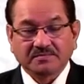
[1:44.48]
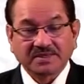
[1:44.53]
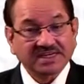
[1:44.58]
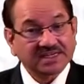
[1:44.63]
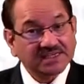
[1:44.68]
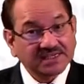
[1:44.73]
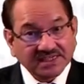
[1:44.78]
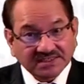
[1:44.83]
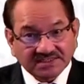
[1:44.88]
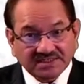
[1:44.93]

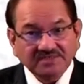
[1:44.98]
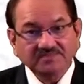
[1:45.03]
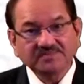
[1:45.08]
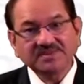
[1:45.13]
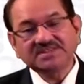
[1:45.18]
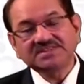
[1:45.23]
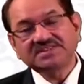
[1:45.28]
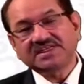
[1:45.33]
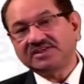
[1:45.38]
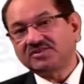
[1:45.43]
But it doesn't
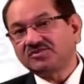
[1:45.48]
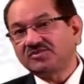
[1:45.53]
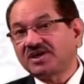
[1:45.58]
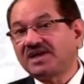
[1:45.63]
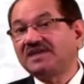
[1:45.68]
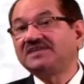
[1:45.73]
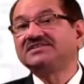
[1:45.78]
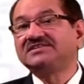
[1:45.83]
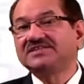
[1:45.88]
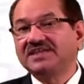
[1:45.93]
mean that you
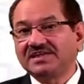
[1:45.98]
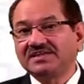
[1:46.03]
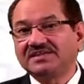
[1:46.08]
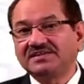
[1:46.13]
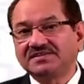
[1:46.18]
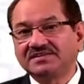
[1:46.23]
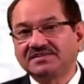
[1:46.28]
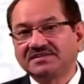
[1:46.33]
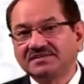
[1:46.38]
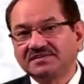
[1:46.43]
can't sell
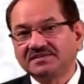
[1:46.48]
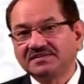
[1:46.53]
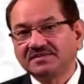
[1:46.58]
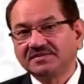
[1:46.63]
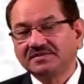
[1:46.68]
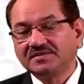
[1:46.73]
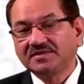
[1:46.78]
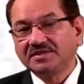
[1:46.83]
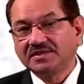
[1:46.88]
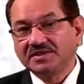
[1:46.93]
it.
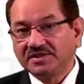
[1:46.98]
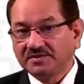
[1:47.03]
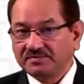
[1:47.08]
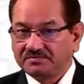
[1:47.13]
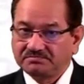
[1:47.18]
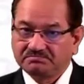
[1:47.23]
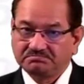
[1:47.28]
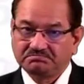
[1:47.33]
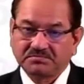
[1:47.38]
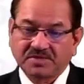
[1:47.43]

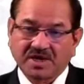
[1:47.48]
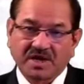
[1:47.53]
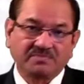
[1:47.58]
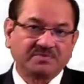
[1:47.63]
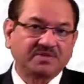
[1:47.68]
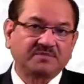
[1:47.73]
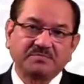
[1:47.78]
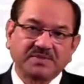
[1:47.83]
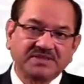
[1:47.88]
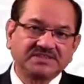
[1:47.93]

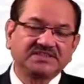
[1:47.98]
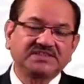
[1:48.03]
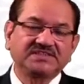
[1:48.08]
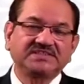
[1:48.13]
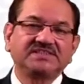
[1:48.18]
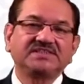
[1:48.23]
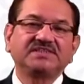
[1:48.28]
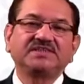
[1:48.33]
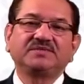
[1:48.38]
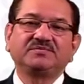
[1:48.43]
After
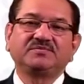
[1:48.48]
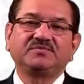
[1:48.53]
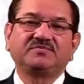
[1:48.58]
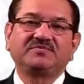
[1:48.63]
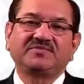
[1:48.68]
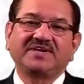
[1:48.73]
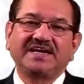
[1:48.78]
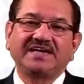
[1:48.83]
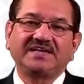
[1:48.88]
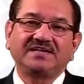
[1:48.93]
purchasing, if
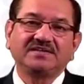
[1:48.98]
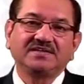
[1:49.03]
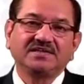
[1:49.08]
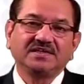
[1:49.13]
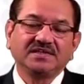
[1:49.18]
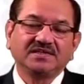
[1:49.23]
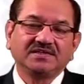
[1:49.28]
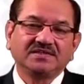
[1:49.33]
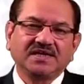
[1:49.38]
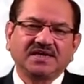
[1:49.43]
you
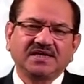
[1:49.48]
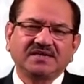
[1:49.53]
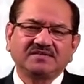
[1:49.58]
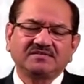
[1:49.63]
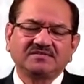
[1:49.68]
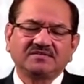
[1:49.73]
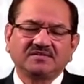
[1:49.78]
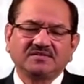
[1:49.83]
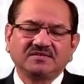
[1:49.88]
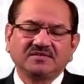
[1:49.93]
find
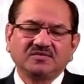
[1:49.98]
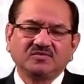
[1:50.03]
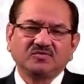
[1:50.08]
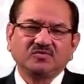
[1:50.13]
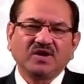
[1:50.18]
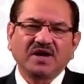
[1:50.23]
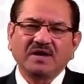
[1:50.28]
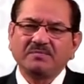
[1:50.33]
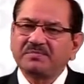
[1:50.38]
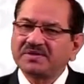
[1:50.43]
that
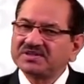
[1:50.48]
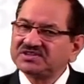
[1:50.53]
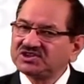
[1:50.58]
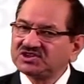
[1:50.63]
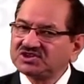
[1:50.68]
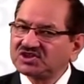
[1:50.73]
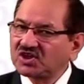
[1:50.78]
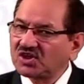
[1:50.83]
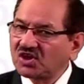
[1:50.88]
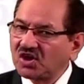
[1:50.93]
you have
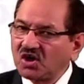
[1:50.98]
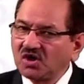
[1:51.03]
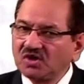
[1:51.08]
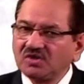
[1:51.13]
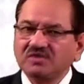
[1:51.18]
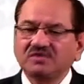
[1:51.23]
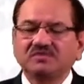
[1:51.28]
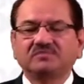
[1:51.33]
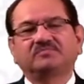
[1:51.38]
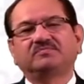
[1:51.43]
purchased a
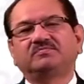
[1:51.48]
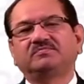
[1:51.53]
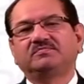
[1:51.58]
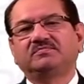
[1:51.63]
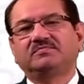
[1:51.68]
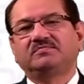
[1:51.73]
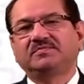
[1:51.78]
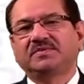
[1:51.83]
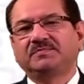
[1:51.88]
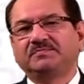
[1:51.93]
wrong
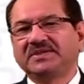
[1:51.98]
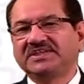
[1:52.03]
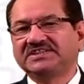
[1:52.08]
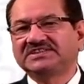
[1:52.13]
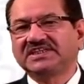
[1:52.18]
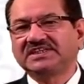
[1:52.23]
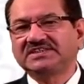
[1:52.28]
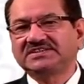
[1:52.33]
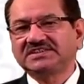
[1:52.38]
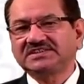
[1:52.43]

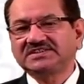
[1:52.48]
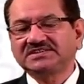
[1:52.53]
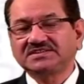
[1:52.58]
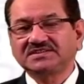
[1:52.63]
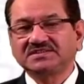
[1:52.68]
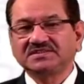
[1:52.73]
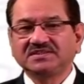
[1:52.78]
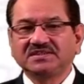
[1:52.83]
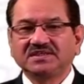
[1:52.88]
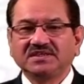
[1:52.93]
fixed
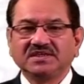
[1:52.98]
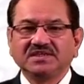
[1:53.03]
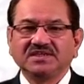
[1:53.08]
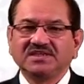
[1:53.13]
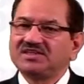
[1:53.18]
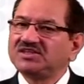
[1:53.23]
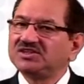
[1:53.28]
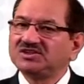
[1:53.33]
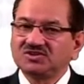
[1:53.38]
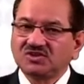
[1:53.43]
assets,
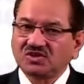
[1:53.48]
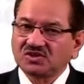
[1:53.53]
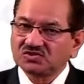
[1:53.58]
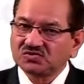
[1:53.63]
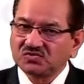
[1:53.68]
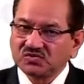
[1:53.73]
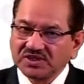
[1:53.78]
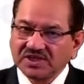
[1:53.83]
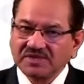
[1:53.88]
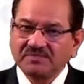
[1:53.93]
it is
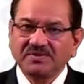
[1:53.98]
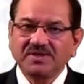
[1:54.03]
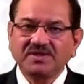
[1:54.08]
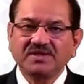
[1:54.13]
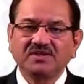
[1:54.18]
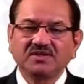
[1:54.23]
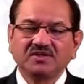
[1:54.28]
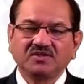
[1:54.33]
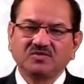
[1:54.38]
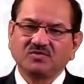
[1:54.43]
not
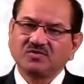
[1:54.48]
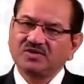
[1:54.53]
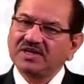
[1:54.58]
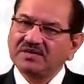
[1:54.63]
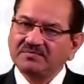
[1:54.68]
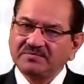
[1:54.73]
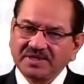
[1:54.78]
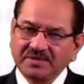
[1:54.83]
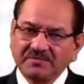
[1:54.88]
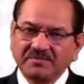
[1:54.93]
suitable, you
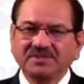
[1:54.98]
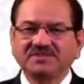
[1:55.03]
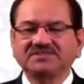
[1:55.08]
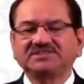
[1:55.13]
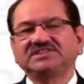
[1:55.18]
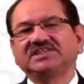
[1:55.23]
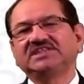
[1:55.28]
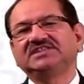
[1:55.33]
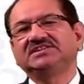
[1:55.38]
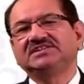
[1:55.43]
can very well
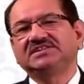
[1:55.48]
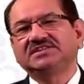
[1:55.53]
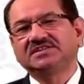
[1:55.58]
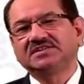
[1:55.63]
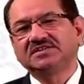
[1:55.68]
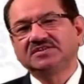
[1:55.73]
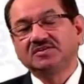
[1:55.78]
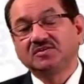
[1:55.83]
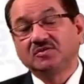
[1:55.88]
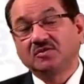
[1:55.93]
change
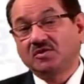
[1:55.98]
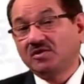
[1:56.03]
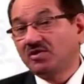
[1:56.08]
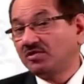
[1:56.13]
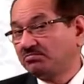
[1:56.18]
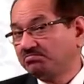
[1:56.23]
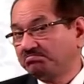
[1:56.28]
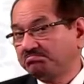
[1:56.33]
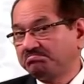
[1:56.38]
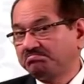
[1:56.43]
it.
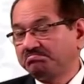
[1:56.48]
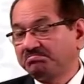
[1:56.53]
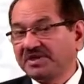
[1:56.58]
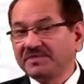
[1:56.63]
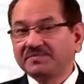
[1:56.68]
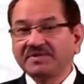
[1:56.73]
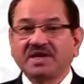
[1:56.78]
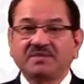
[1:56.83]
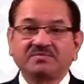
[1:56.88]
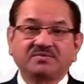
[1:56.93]
Or
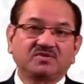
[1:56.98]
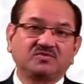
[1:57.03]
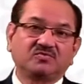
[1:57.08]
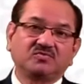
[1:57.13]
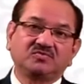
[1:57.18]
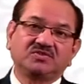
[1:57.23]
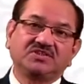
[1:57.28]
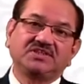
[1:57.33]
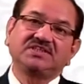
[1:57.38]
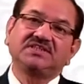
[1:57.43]
maybe after
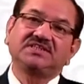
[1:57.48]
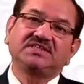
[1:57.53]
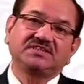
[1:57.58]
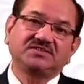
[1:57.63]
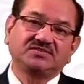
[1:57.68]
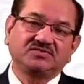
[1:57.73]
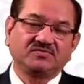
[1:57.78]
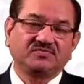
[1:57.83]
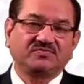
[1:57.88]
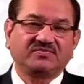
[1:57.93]
2-3
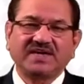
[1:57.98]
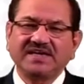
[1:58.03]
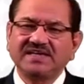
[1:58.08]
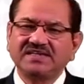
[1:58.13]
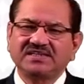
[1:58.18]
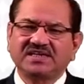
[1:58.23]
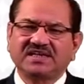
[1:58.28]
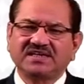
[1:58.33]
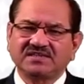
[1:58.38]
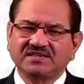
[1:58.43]
years you
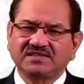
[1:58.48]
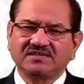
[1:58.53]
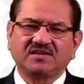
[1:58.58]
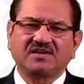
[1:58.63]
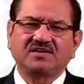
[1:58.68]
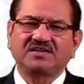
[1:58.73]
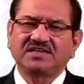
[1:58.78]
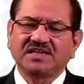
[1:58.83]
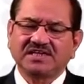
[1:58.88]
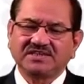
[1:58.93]
find that
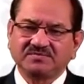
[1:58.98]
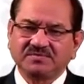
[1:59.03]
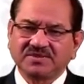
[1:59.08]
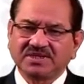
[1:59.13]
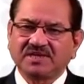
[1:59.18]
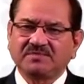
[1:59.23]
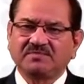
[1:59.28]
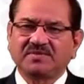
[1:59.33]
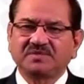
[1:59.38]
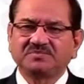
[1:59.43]
now it has
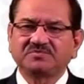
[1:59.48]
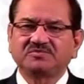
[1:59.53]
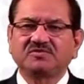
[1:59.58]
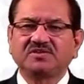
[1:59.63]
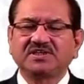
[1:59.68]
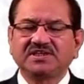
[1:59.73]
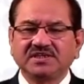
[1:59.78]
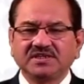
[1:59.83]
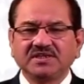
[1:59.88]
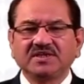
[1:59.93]
become
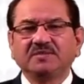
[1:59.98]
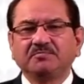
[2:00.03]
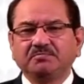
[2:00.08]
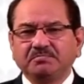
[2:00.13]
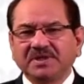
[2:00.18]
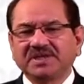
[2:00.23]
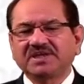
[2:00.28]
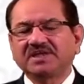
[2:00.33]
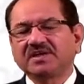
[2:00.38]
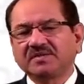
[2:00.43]
obsolete,
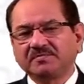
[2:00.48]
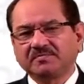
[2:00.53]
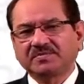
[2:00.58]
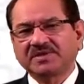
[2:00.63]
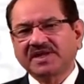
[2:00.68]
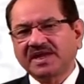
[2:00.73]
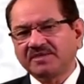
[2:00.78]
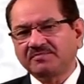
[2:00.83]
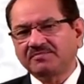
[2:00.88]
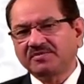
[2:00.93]
better
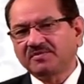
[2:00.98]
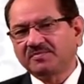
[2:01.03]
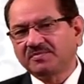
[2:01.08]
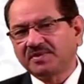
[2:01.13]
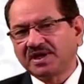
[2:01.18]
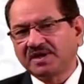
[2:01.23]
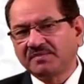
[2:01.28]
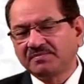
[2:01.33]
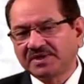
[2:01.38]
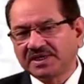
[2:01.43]
type
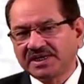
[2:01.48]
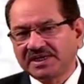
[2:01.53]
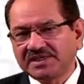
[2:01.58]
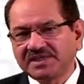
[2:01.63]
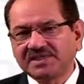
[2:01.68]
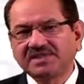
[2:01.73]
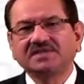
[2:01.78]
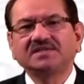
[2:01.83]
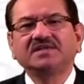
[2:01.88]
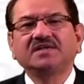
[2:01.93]
of
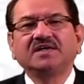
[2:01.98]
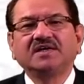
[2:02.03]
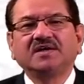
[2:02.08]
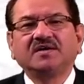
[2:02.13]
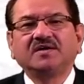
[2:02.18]
upgraded